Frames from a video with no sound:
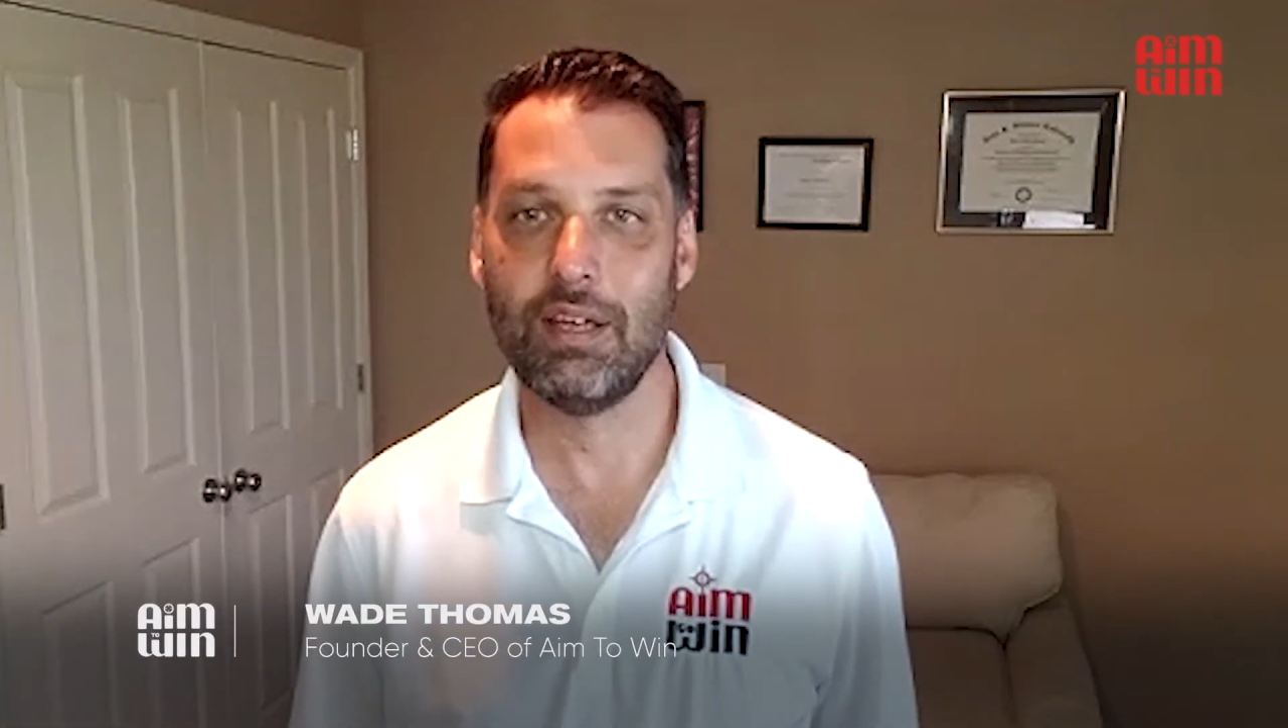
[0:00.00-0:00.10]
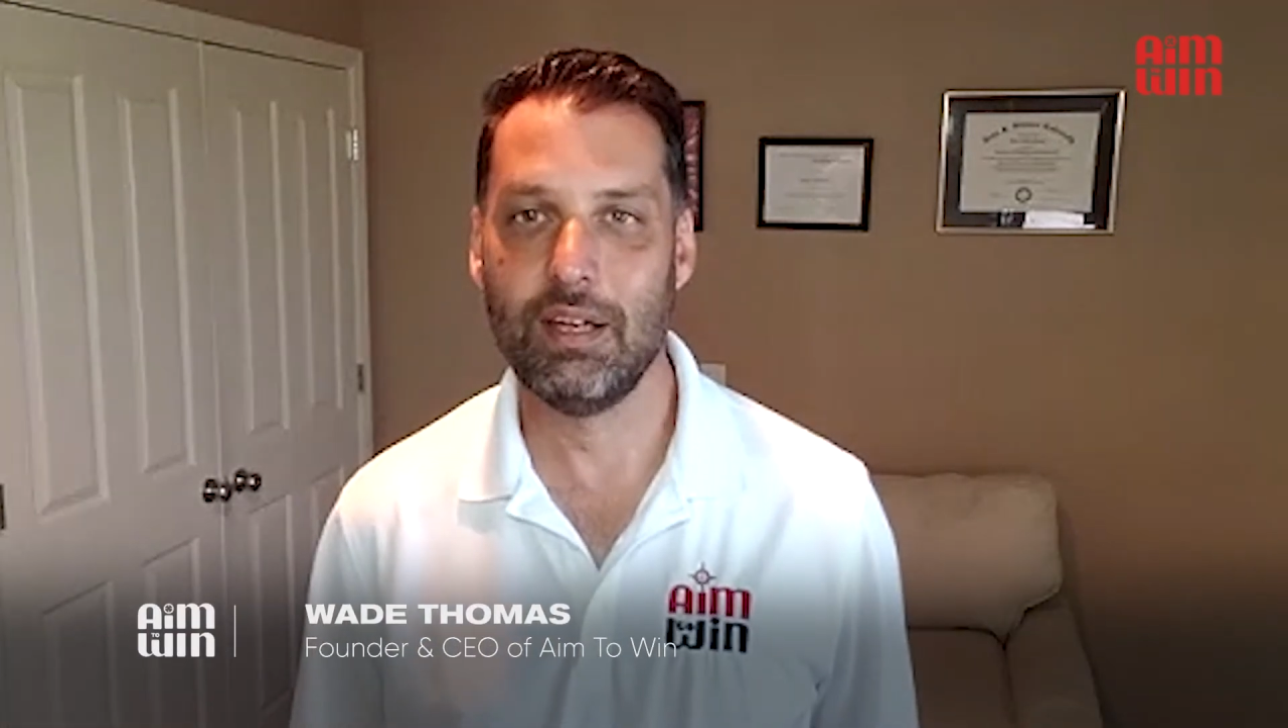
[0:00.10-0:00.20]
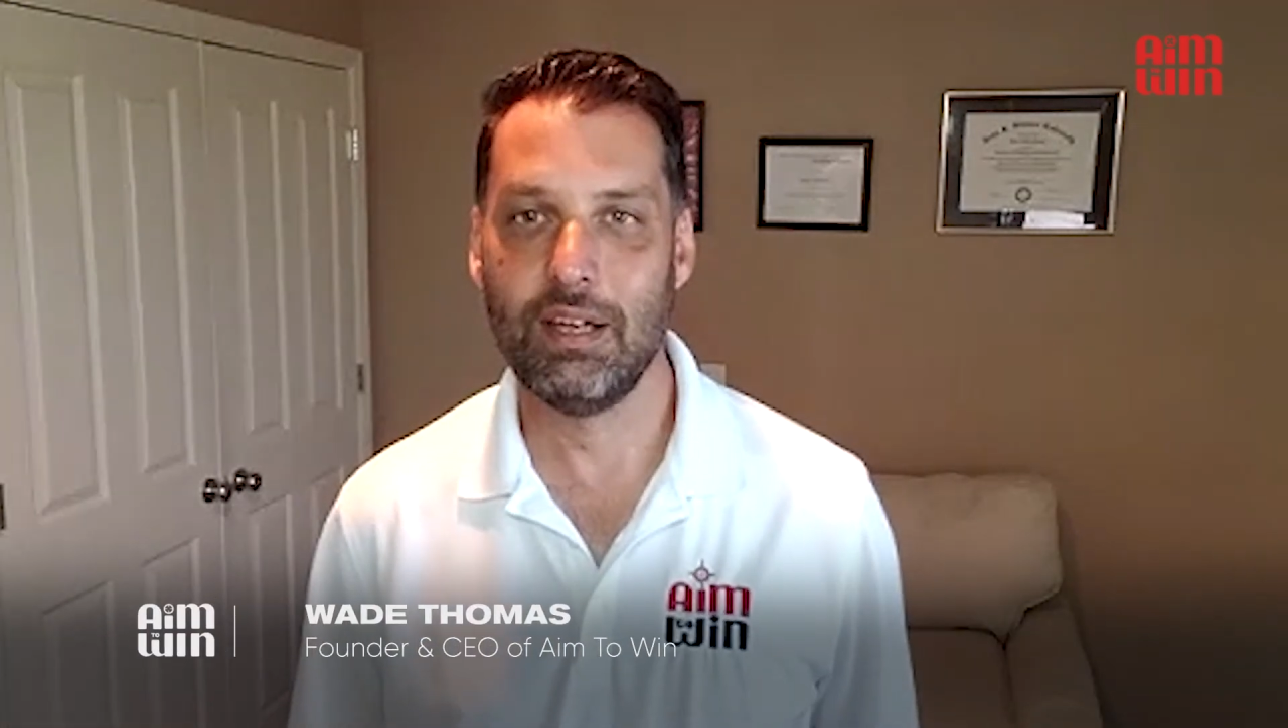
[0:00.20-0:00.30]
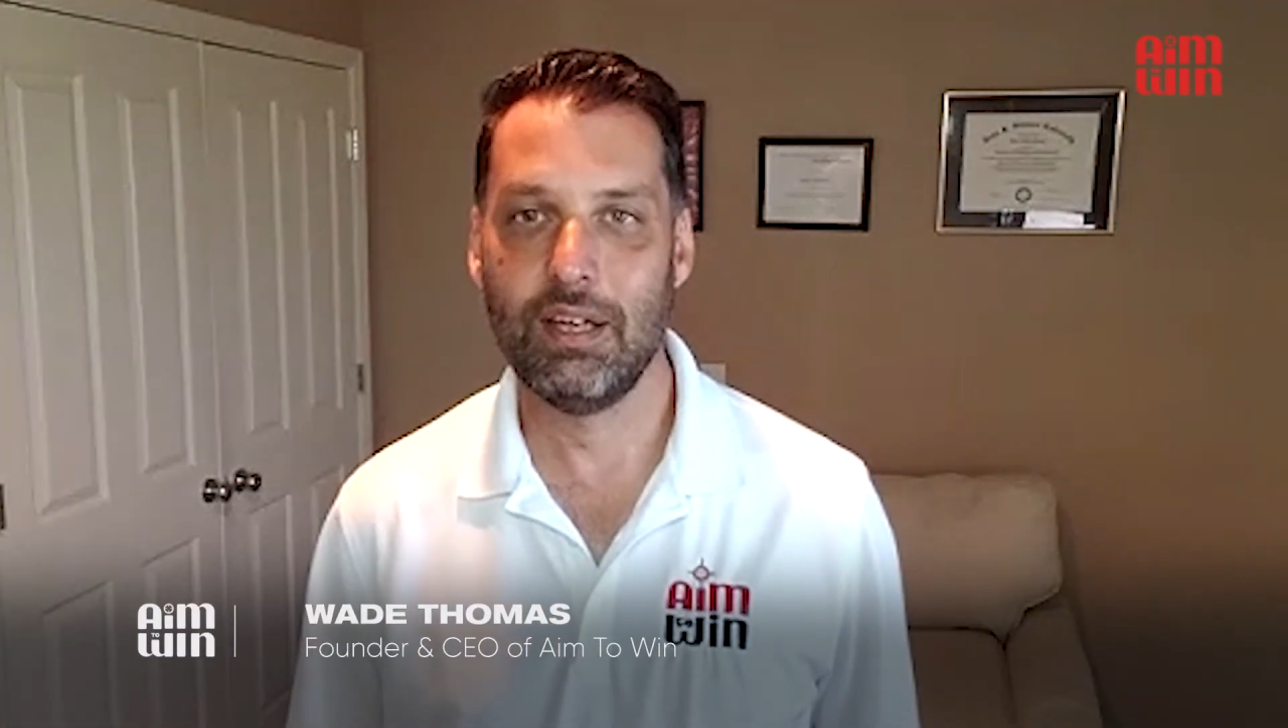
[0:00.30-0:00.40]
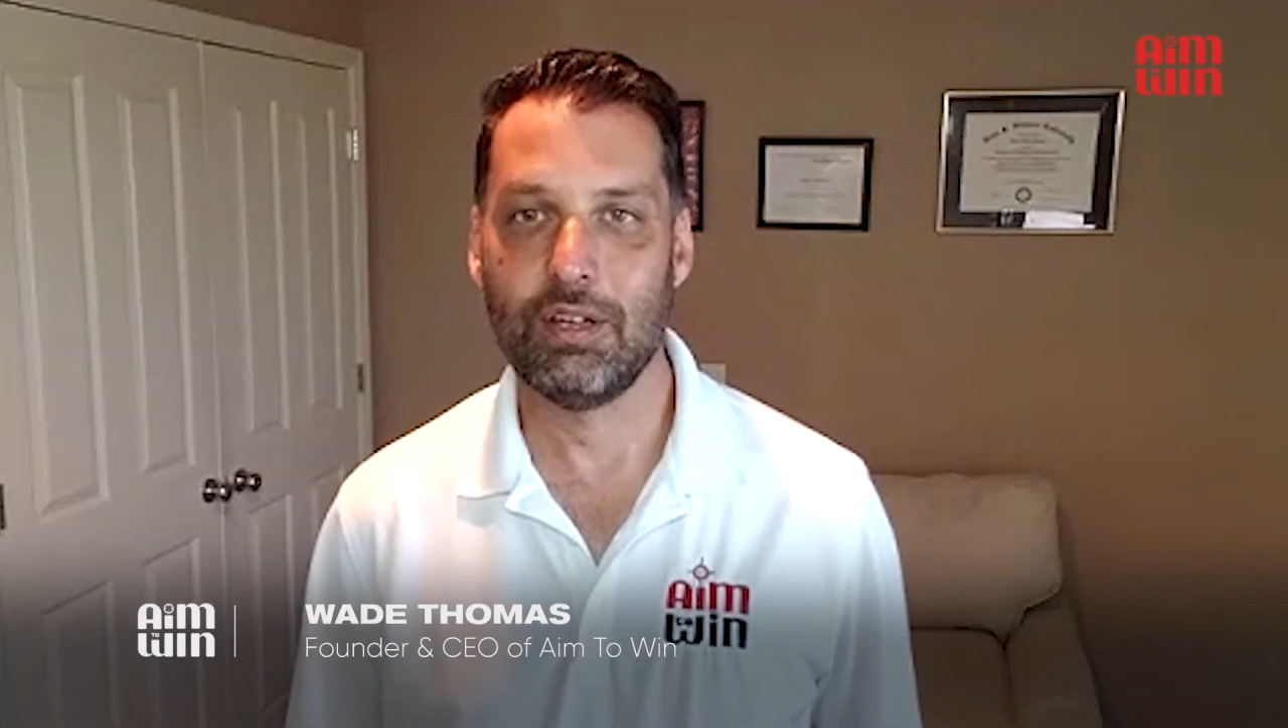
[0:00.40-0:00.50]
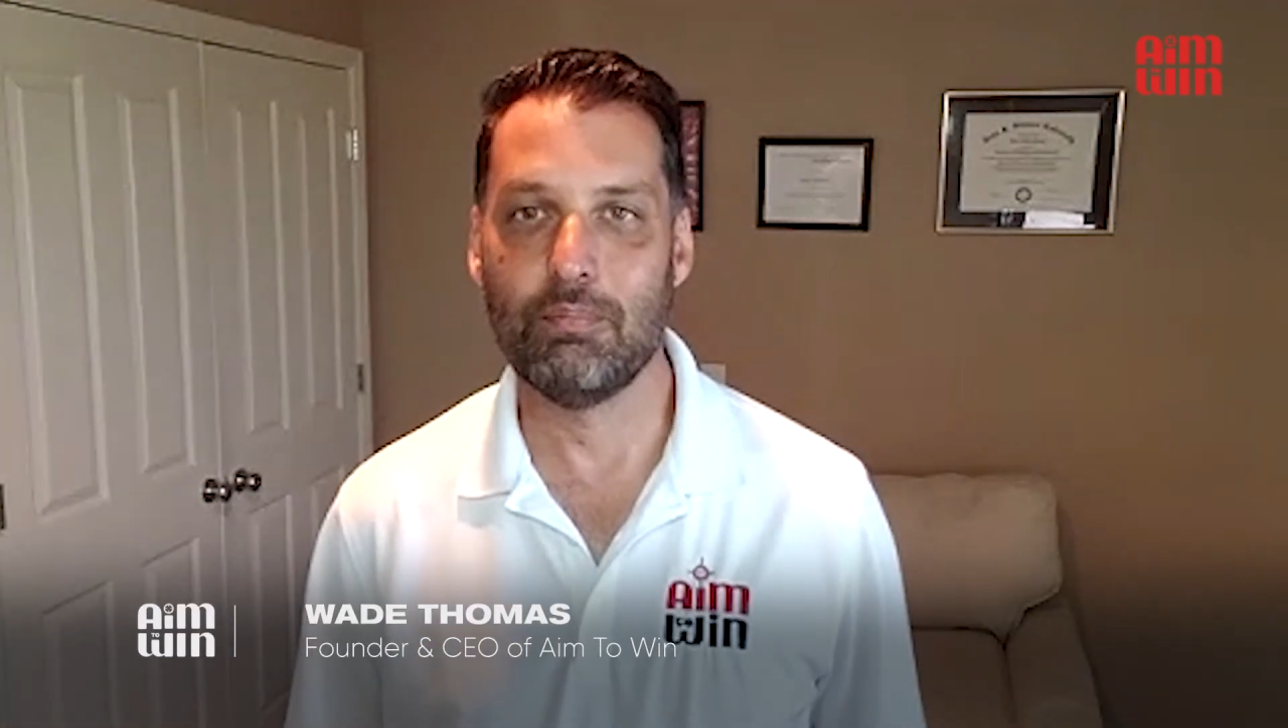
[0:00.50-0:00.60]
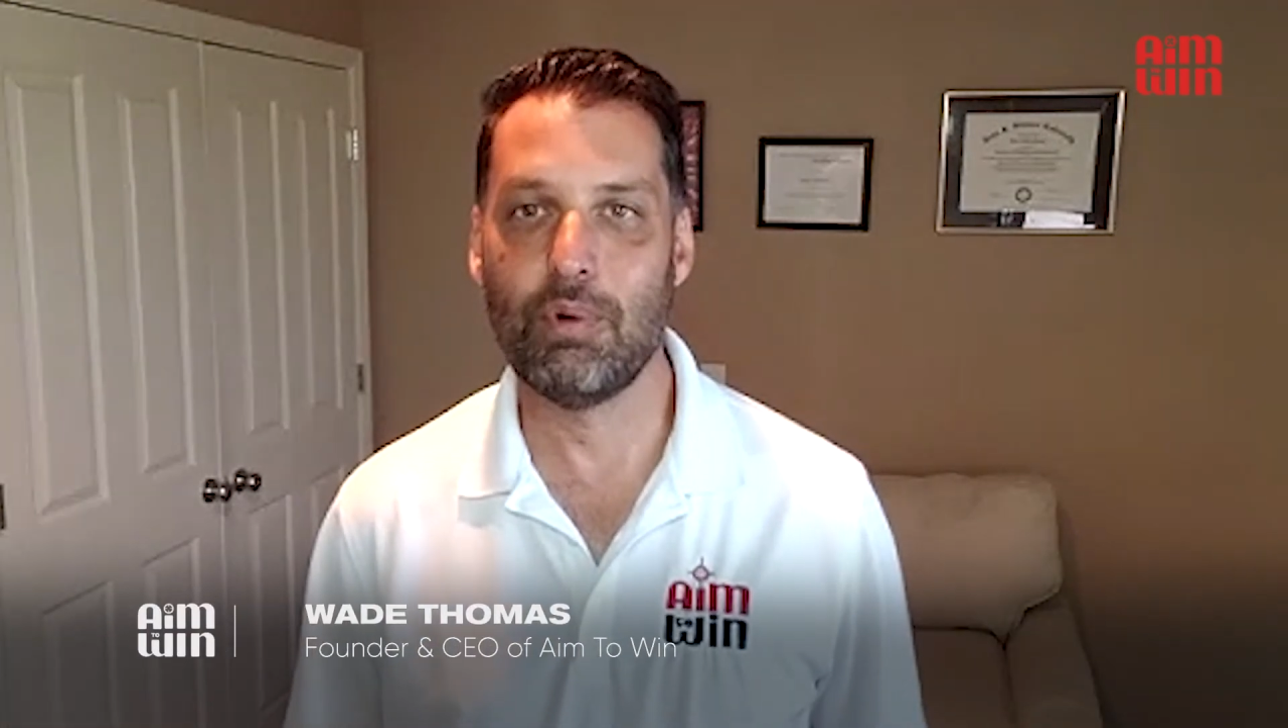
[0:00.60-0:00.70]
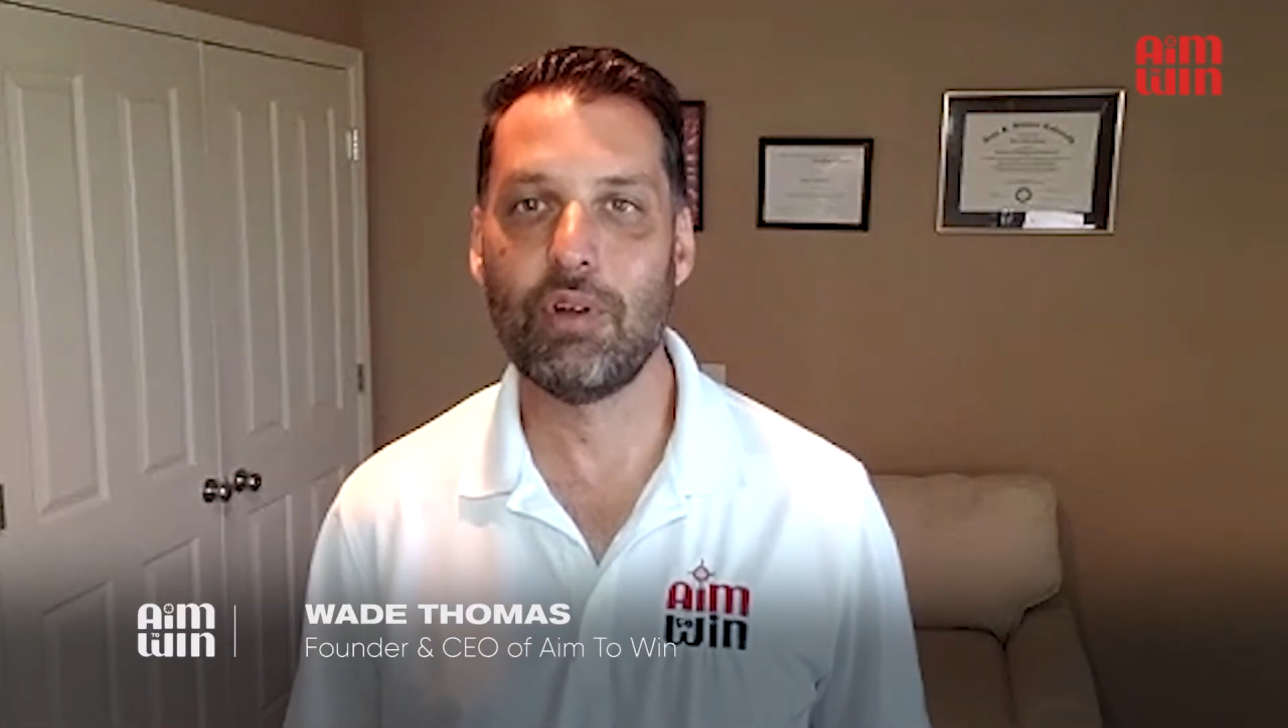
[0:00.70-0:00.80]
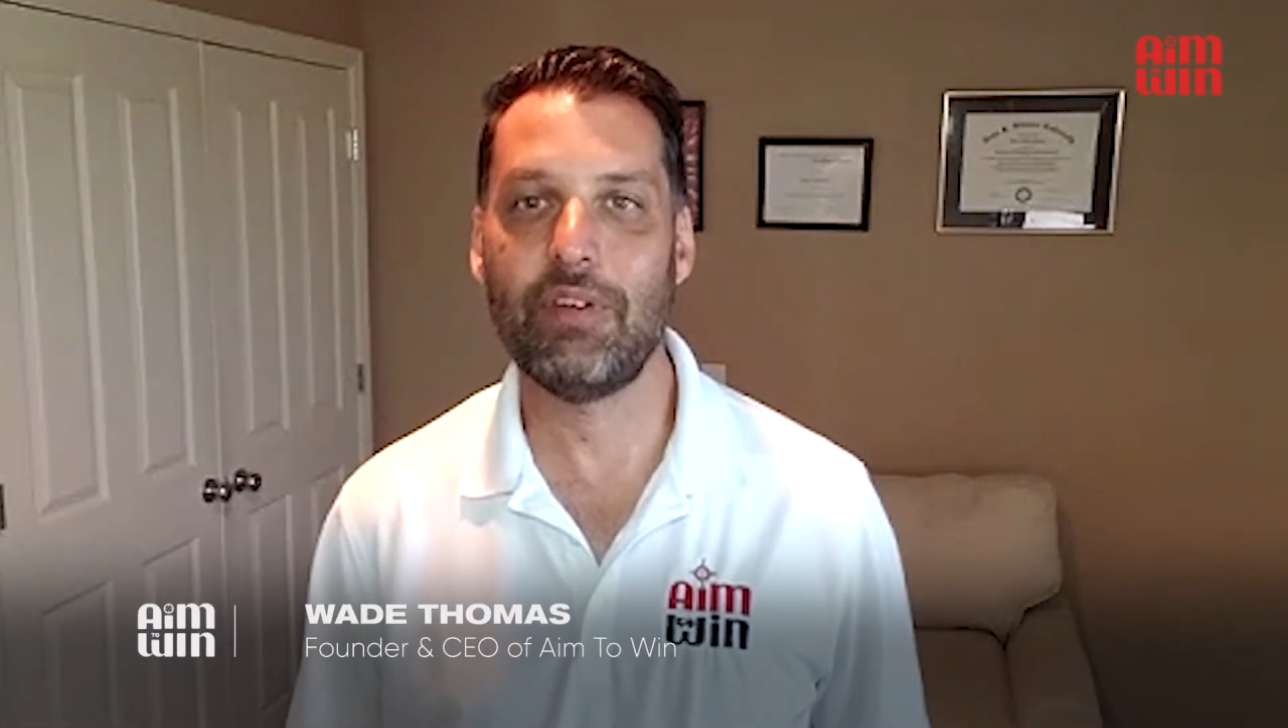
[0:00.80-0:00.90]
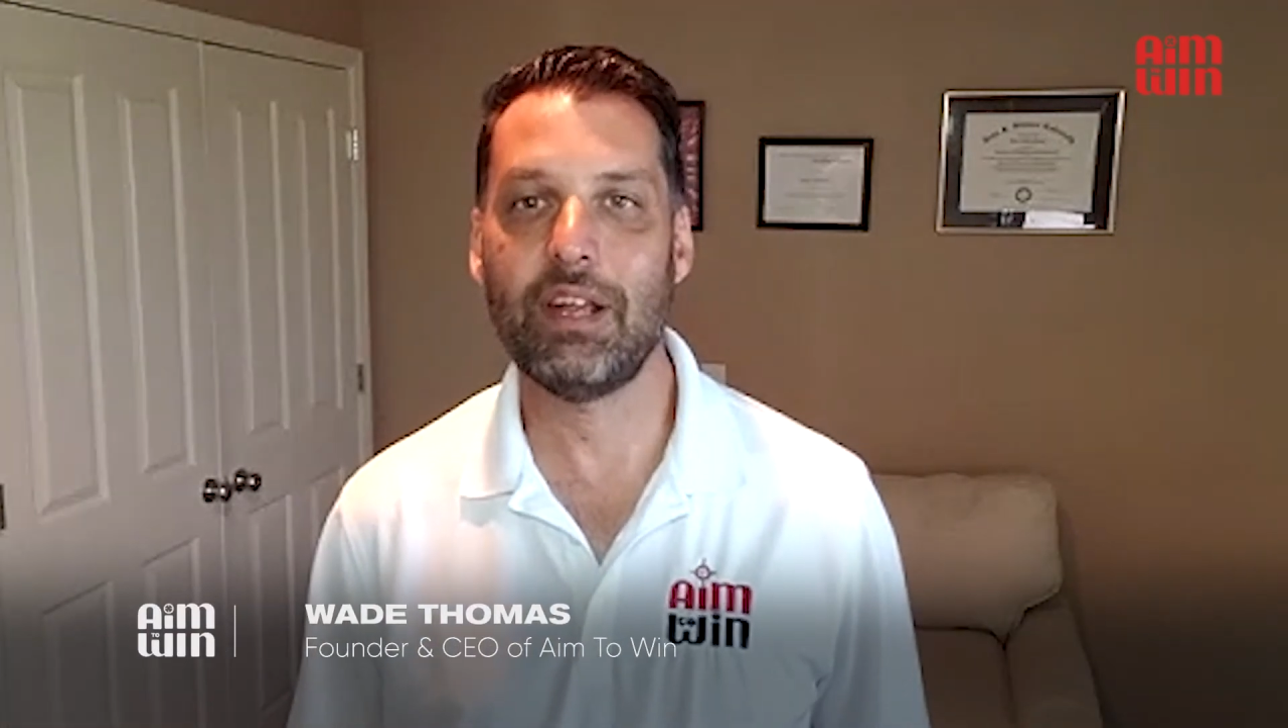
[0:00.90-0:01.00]
you're
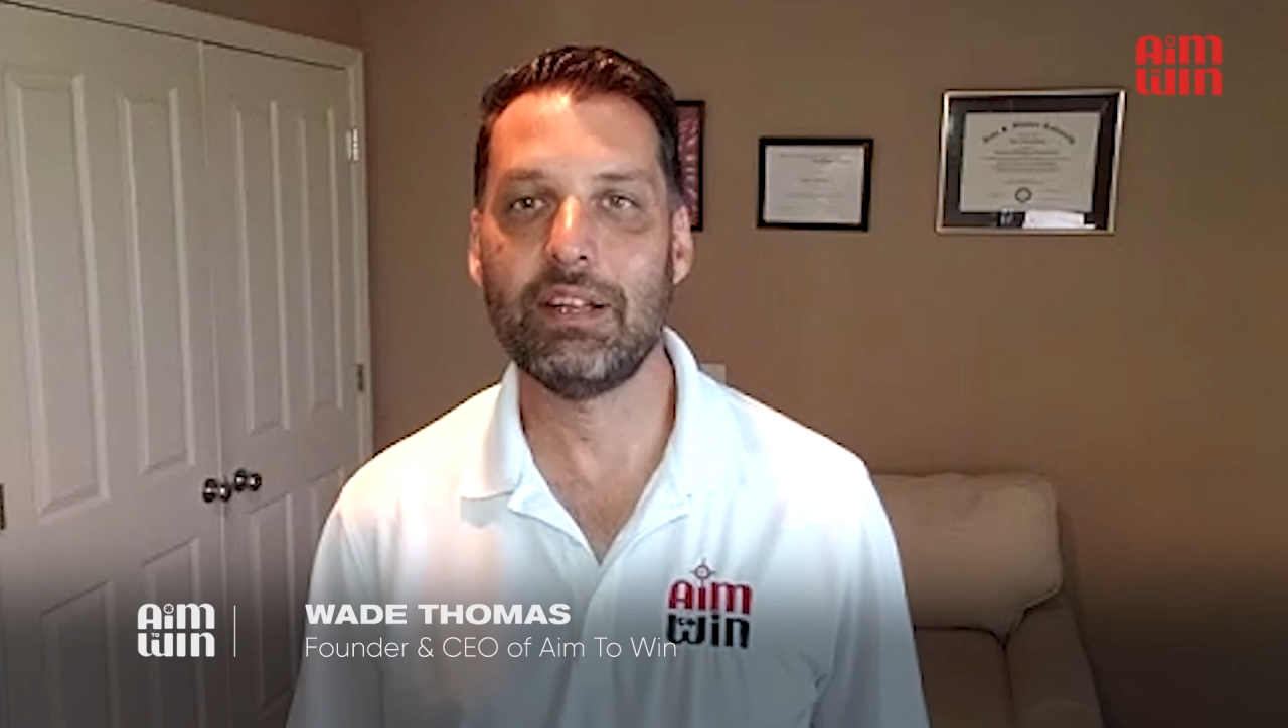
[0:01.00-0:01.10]
motivating